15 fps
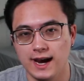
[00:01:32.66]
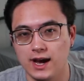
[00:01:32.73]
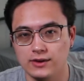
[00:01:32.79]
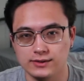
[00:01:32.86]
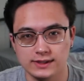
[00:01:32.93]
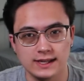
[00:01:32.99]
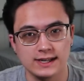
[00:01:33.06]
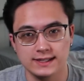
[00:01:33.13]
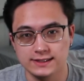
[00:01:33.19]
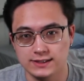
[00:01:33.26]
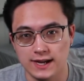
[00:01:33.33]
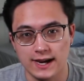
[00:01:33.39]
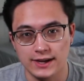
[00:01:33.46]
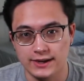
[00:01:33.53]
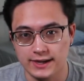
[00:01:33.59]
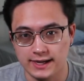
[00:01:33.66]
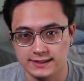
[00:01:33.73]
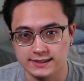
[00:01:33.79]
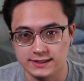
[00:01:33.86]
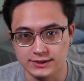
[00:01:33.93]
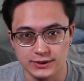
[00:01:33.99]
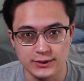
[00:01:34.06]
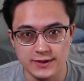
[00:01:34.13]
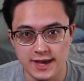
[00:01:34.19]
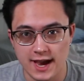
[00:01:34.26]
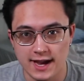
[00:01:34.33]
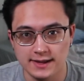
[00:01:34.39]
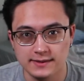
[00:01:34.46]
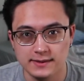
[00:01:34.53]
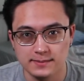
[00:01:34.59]
I'll get into how you guys can do
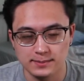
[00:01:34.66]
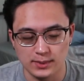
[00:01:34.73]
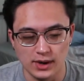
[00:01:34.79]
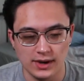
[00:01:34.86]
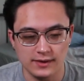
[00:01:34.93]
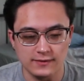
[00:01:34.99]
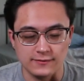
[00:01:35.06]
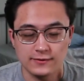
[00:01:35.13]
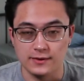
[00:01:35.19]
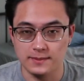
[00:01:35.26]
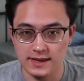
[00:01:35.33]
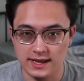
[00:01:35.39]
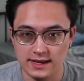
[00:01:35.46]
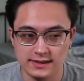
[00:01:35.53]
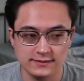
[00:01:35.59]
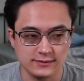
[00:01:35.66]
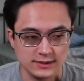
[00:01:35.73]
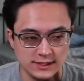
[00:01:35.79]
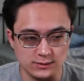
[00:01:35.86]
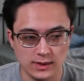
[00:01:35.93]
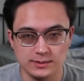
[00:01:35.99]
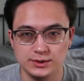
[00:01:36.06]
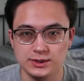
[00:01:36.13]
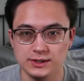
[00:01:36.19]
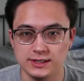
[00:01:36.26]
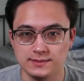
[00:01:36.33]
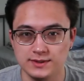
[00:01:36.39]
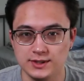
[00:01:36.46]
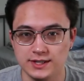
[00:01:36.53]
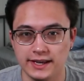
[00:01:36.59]
that. But for me, for these web shooters
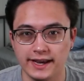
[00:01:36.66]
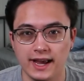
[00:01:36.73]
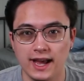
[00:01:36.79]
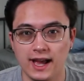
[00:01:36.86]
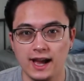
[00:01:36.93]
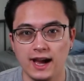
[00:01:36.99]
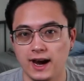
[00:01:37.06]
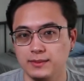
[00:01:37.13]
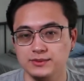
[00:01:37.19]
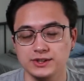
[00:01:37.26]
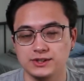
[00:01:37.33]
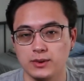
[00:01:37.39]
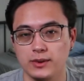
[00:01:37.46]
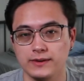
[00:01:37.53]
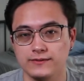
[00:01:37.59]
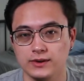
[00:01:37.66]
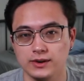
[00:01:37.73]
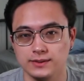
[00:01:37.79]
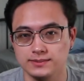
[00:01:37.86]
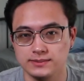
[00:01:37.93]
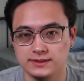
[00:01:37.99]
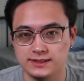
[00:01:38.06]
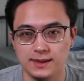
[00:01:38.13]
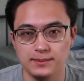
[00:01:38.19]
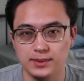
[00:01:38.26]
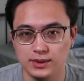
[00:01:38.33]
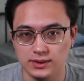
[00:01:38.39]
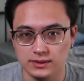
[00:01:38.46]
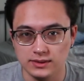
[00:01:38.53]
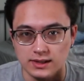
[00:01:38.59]
I'm using, I'm just going for
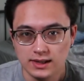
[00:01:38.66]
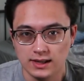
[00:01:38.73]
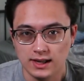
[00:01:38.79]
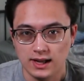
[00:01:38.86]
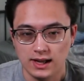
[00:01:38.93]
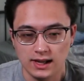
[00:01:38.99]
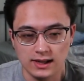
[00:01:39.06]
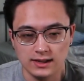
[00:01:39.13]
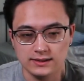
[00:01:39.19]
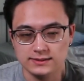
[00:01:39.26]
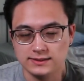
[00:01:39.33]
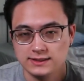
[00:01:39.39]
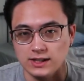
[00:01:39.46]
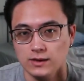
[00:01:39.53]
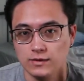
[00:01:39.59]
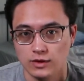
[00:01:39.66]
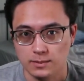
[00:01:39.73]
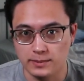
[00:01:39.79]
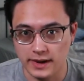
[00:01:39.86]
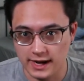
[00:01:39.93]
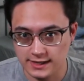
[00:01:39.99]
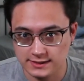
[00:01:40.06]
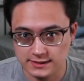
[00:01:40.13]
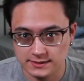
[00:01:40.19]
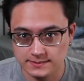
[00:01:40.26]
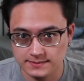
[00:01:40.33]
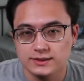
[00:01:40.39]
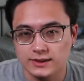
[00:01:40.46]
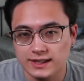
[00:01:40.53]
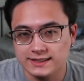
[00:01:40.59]
simple silver base.
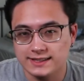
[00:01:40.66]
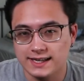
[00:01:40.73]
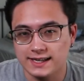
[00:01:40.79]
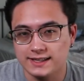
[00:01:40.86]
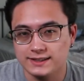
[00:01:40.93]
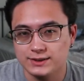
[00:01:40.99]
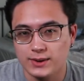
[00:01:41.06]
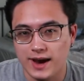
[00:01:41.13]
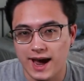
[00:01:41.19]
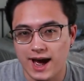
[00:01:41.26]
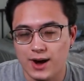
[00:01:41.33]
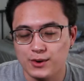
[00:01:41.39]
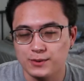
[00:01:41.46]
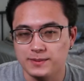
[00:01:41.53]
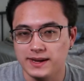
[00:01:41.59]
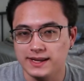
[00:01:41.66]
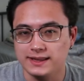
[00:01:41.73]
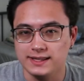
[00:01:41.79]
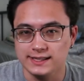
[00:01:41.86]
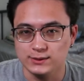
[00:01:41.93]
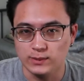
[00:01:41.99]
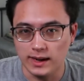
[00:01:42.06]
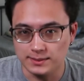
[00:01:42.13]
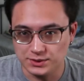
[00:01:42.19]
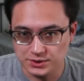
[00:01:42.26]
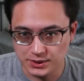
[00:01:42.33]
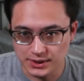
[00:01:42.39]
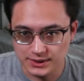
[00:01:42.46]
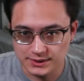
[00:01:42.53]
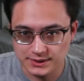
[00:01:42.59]
So let's get into how to make these web
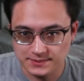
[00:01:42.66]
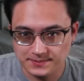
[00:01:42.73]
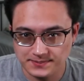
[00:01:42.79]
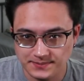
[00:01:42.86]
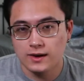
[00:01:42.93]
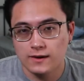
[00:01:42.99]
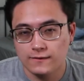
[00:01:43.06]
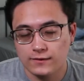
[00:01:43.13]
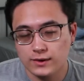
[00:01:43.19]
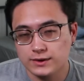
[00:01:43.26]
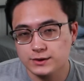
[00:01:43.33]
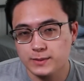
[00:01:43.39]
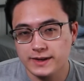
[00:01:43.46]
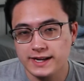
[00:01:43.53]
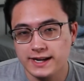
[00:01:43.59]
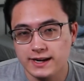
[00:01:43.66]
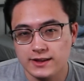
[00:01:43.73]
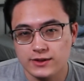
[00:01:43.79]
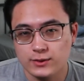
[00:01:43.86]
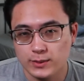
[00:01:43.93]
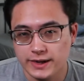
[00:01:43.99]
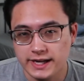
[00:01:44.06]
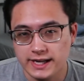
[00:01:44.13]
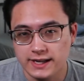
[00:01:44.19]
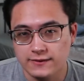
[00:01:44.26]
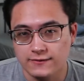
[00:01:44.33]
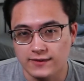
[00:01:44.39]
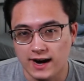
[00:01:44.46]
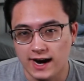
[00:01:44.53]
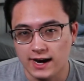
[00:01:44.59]
shooters. First, we need a 3D
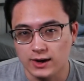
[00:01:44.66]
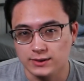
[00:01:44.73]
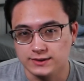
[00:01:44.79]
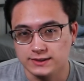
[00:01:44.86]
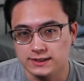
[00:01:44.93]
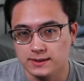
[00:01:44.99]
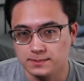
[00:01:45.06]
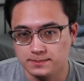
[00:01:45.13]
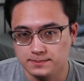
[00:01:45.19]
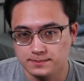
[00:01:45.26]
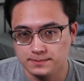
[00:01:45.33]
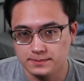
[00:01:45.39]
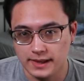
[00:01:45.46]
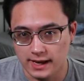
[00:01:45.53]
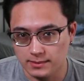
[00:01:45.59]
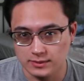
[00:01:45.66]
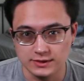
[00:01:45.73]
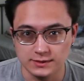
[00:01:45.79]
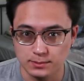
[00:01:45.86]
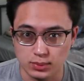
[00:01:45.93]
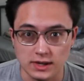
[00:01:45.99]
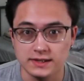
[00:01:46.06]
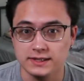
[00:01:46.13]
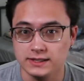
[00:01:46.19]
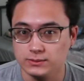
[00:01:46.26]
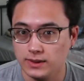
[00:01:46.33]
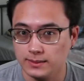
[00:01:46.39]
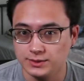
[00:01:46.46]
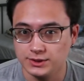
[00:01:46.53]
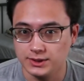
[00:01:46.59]
file to be able to print these web